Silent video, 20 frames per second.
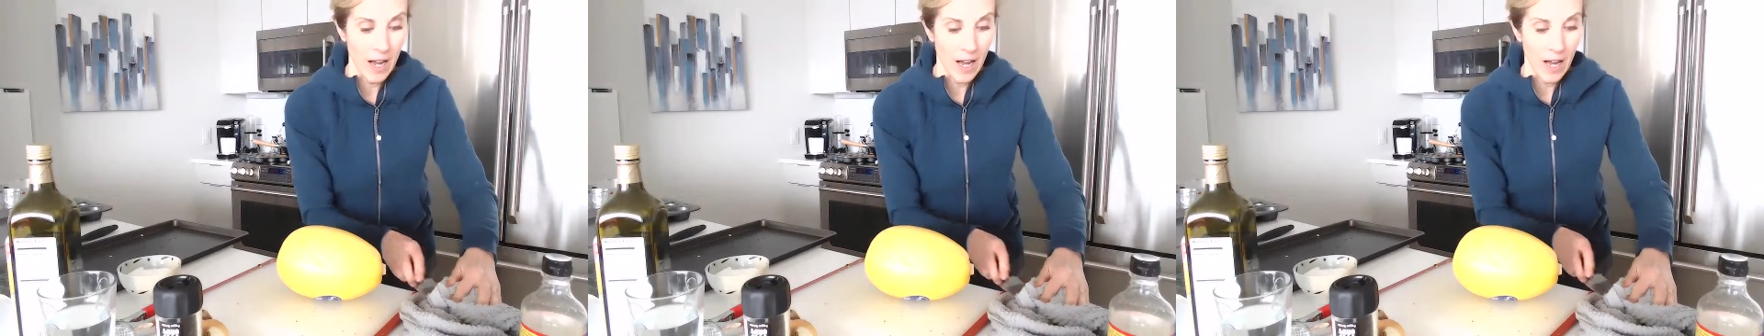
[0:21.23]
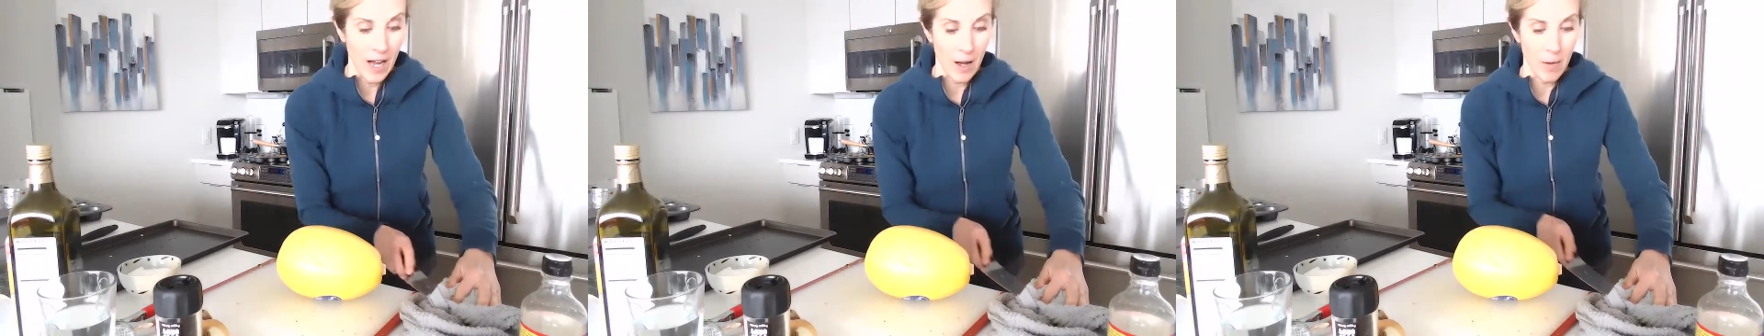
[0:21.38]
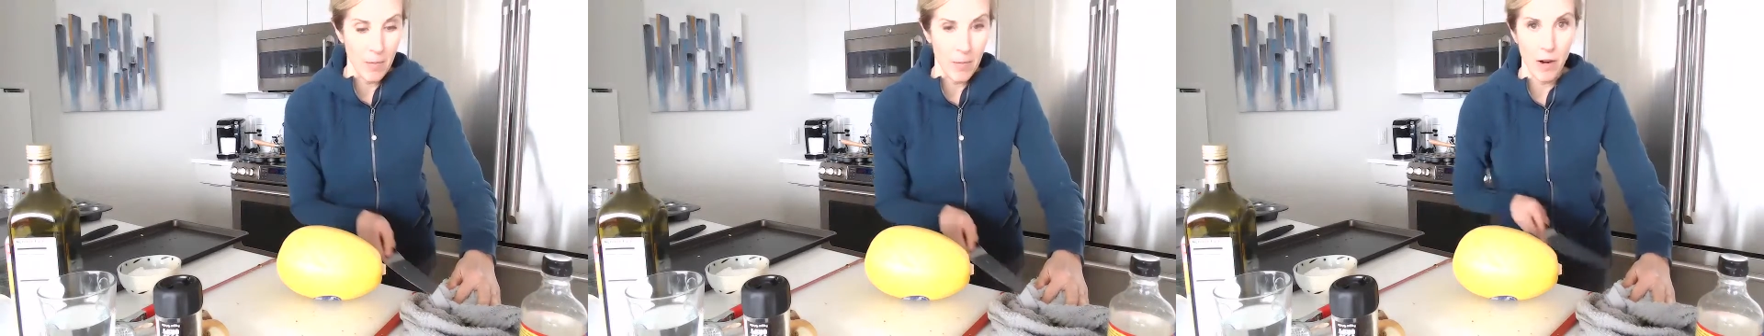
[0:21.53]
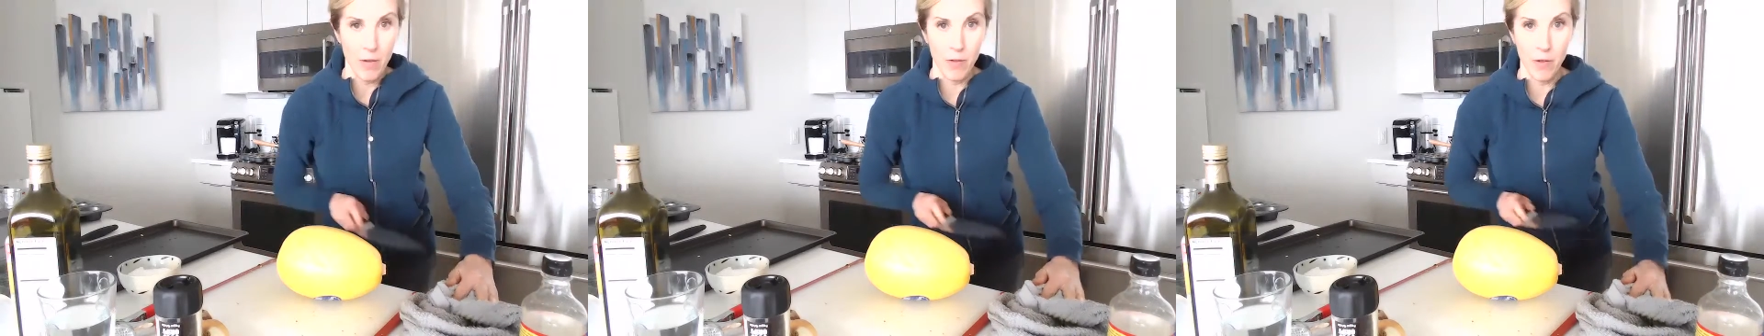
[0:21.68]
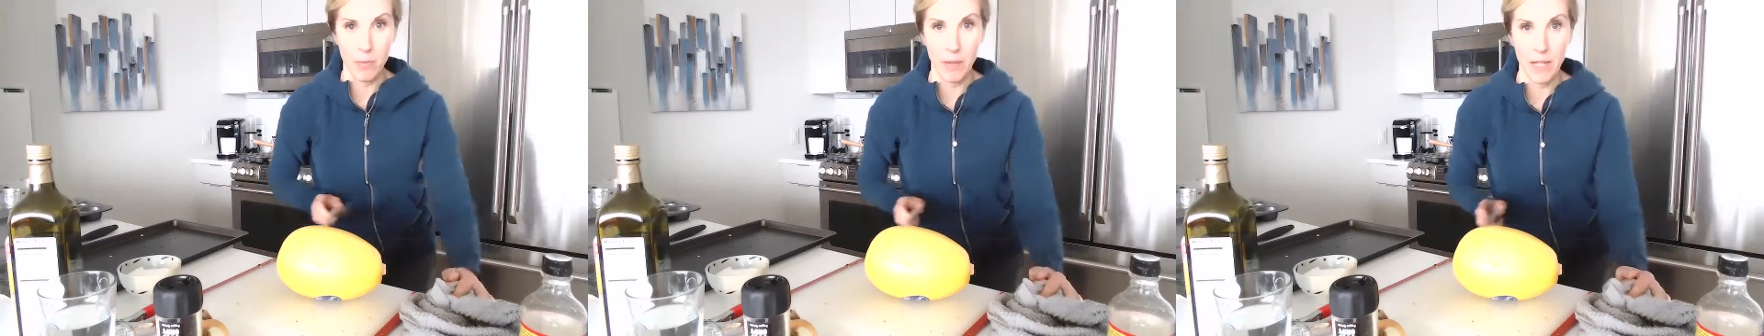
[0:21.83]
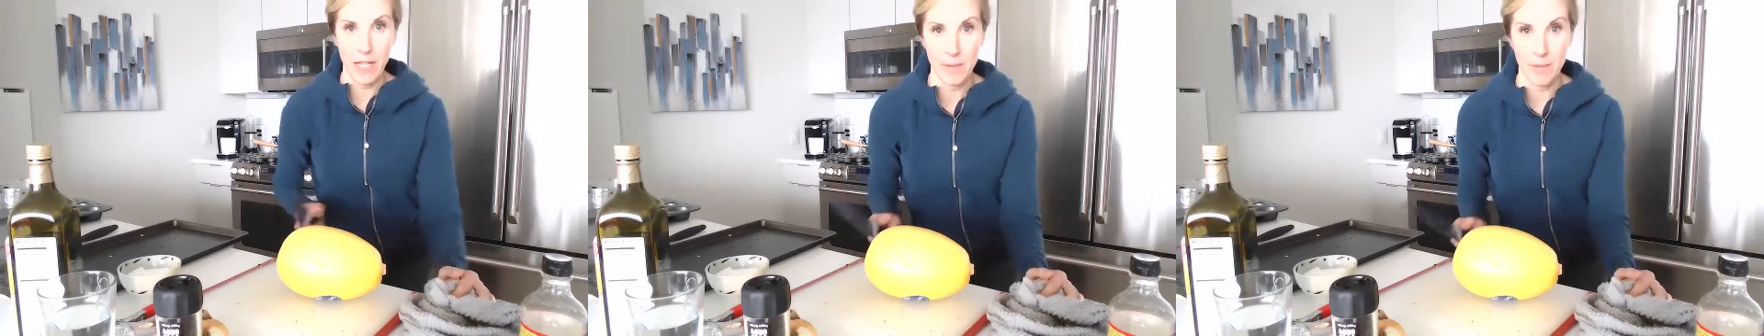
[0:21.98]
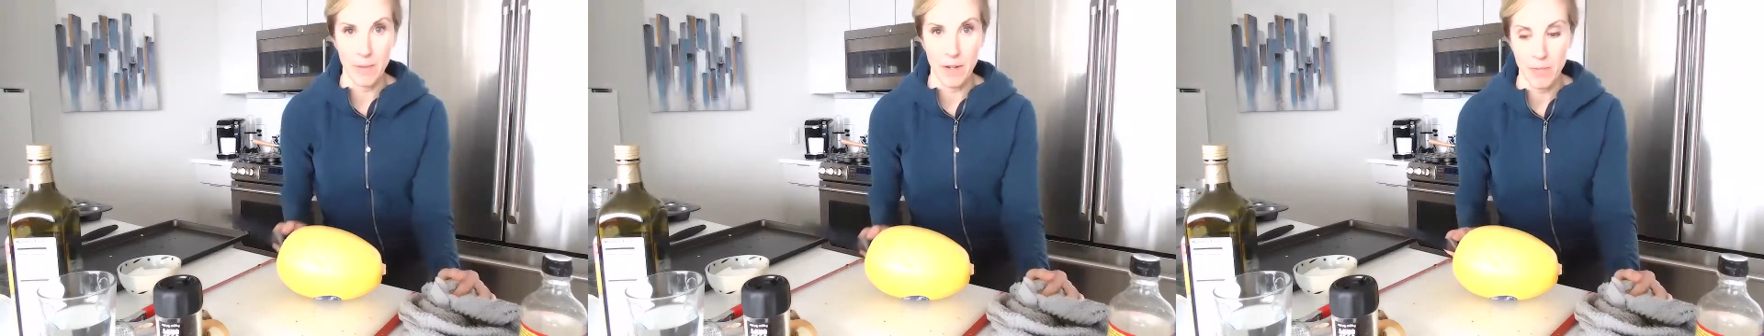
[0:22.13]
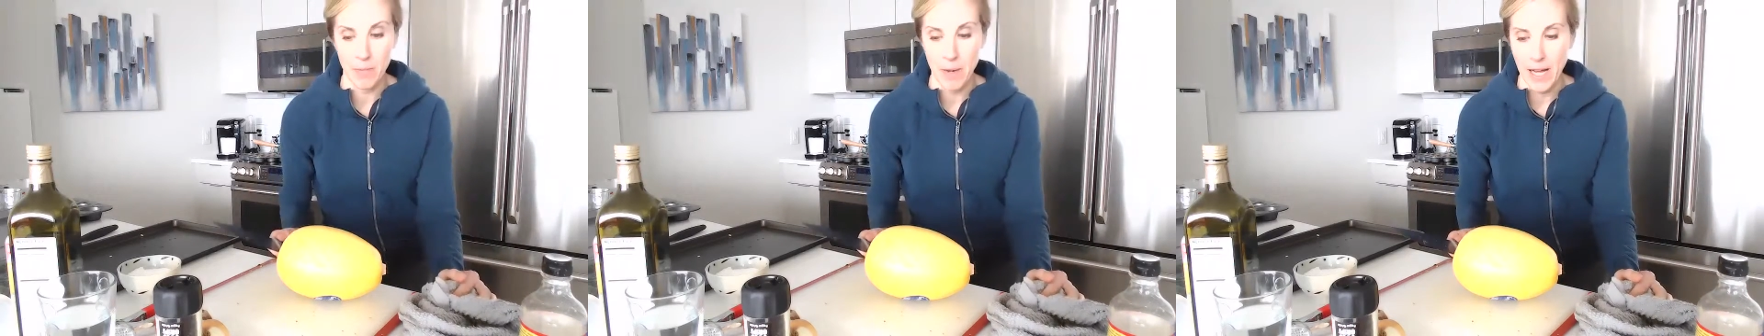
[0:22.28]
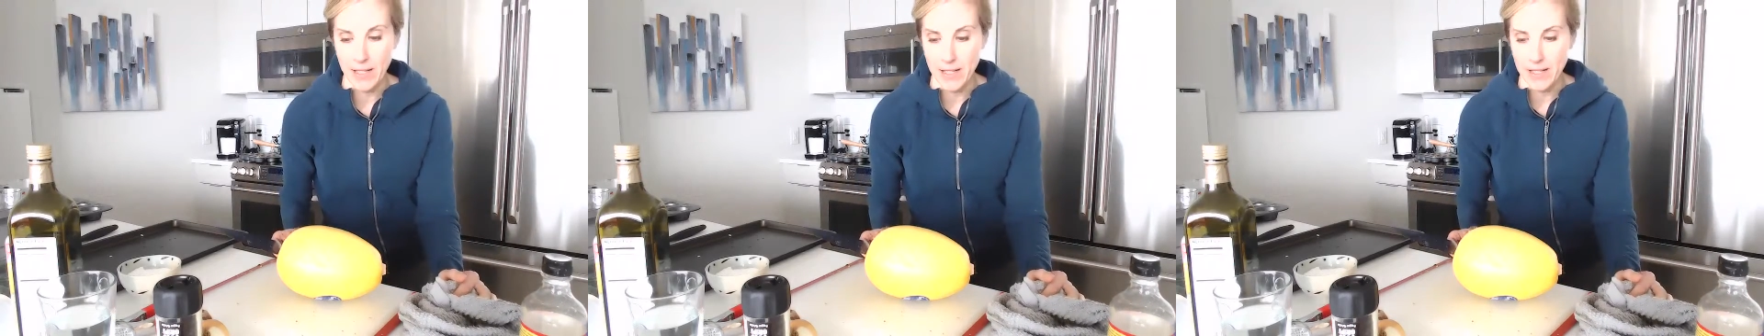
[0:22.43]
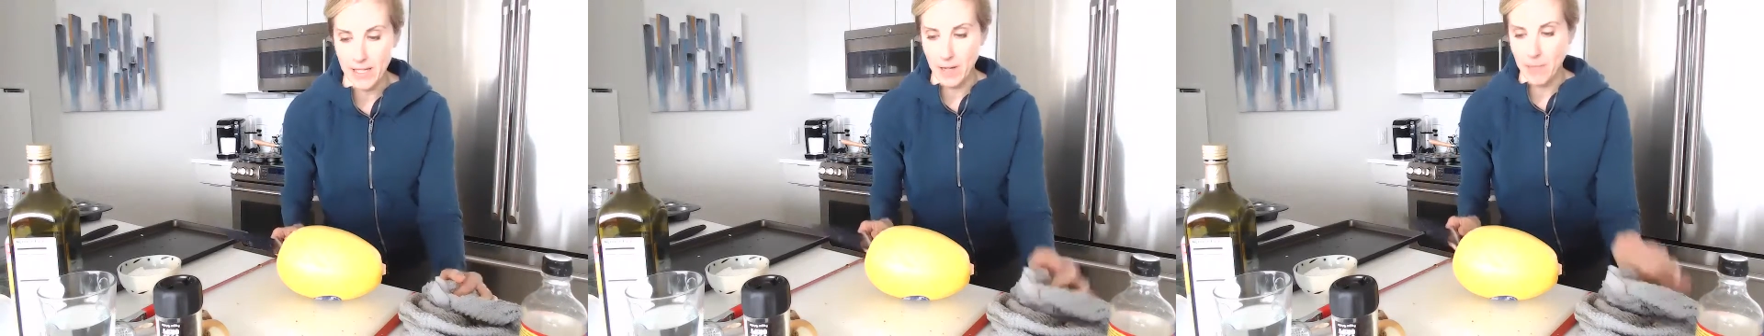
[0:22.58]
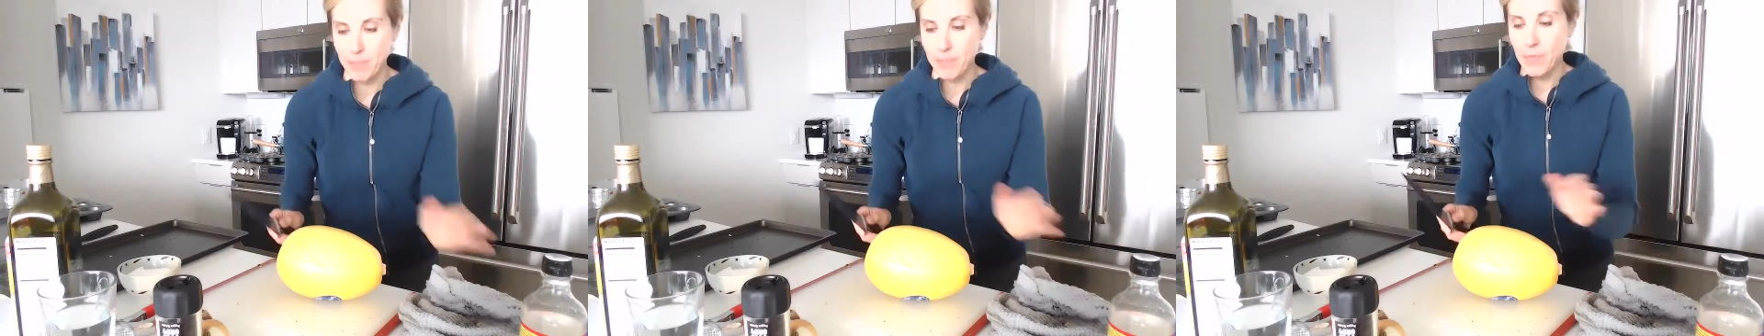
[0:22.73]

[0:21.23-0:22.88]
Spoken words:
a replacement of pasta.